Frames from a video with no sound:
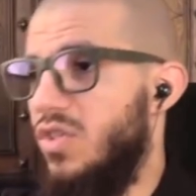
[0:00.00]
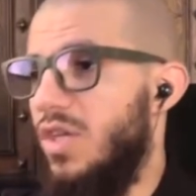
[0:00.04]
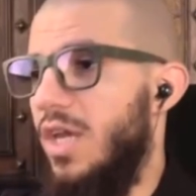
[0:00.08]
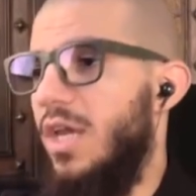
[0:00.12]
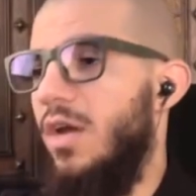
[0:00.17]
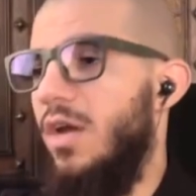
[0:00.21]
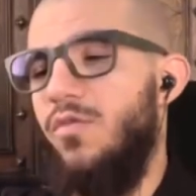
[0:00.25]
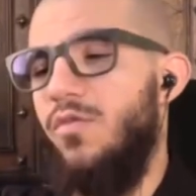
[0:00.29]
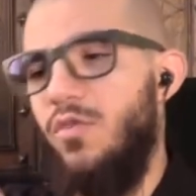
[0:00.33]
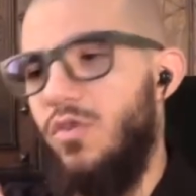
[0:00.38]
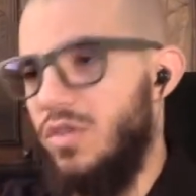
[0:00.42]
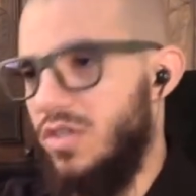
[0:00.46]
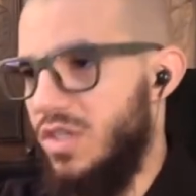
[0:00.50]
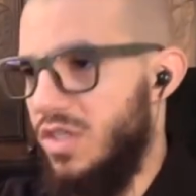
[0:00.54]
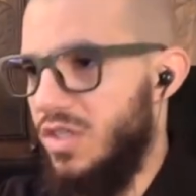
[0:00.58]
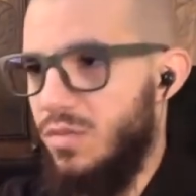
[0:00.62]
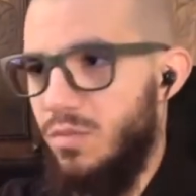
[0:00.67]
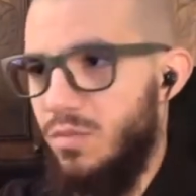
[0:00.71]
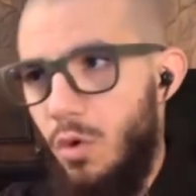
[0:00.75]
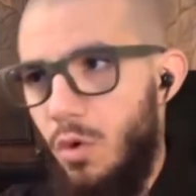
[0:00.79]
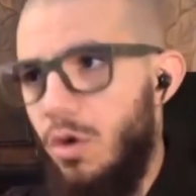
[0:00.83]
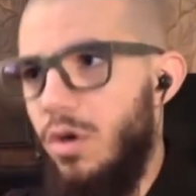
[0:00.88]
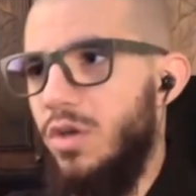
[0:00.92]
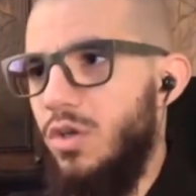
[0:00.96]
would say, of course,
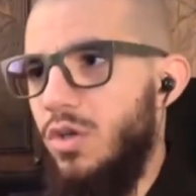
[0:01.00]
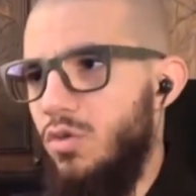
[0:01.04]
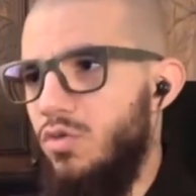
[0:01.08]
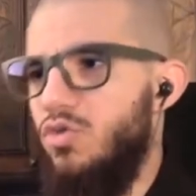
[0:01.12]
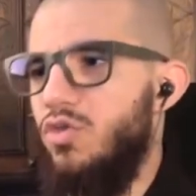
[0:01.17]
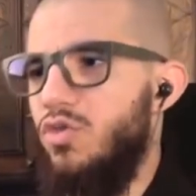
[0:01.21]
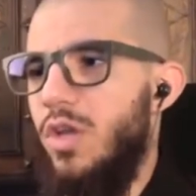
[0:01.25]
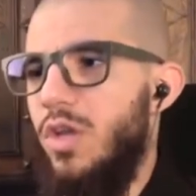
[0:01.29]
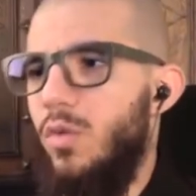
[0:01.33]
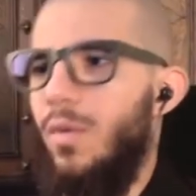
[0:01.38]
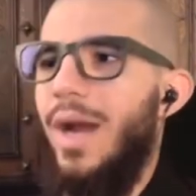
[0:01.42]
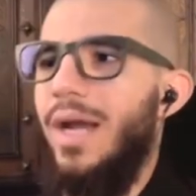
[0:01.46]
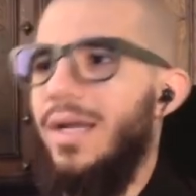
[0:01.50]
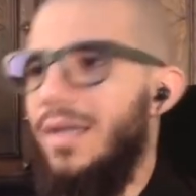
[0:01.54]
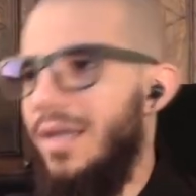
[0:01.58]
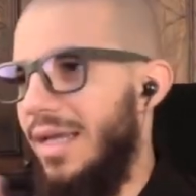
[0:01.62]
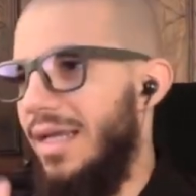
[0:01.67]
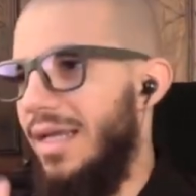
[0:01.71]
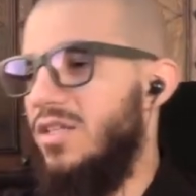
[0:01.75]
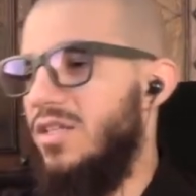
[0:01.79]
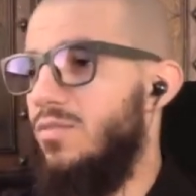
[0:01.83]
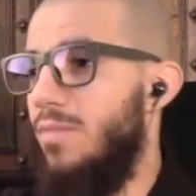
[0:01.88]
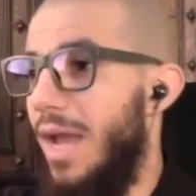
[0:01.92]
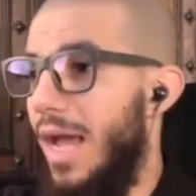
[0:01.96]
it's more usually
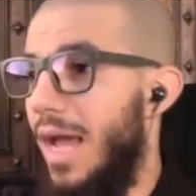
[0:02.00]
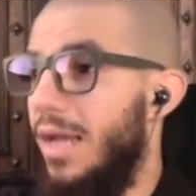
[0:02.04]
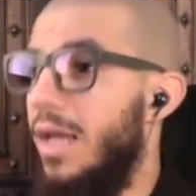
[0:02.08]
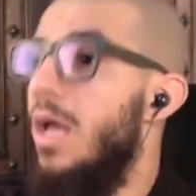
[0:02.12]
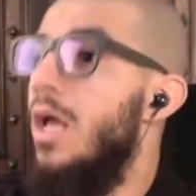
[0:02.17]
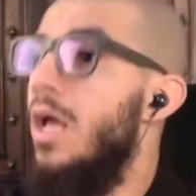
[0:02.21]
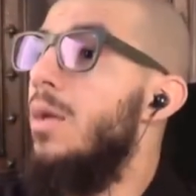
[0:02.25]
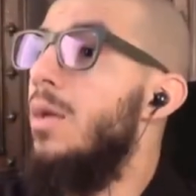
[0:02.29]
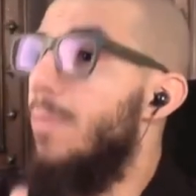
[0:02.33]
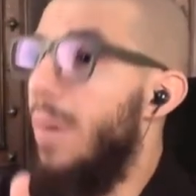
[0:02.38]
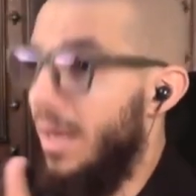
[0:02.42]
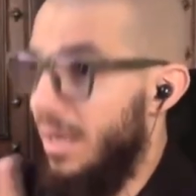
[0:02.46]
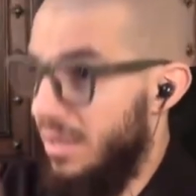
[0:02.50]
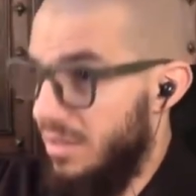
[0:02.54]
white against black,